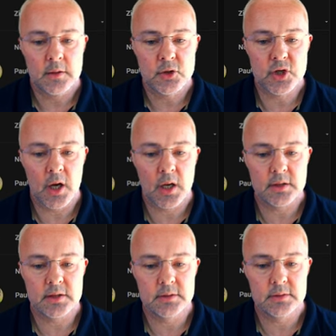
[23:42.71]

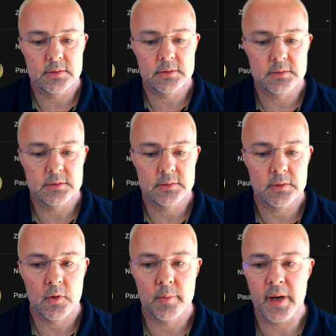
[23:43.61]
chart
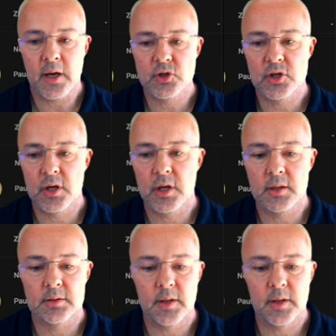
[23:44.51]
or a bar chart.